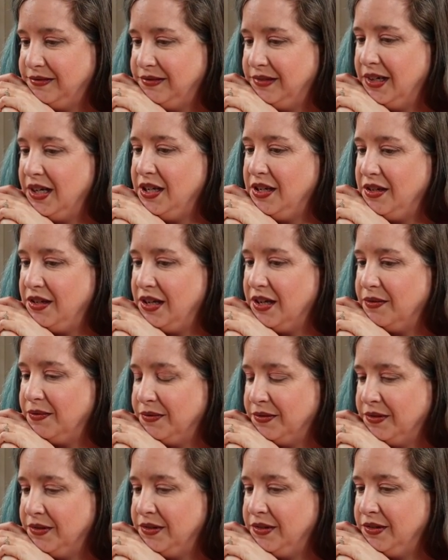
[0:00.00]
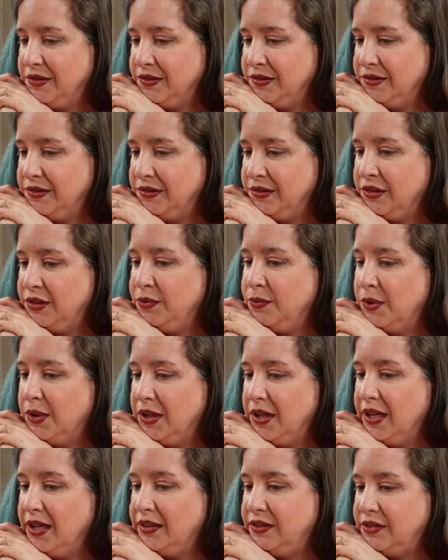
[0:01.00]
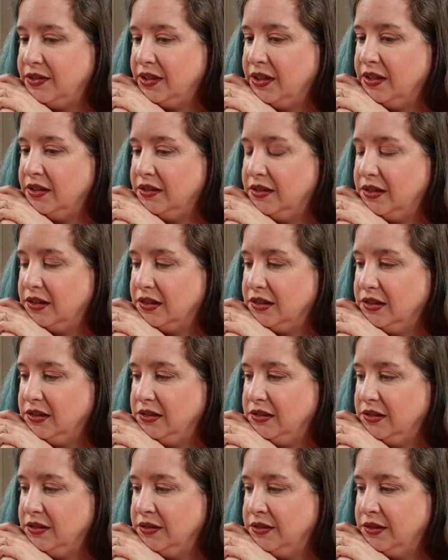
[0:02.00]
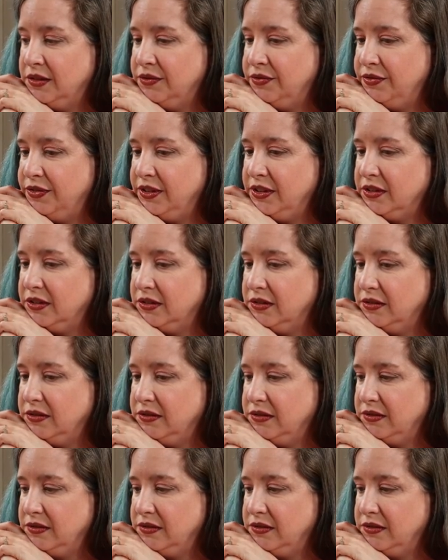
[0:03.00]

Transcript: Can you get? Do you want to exile a card at uh, the fear?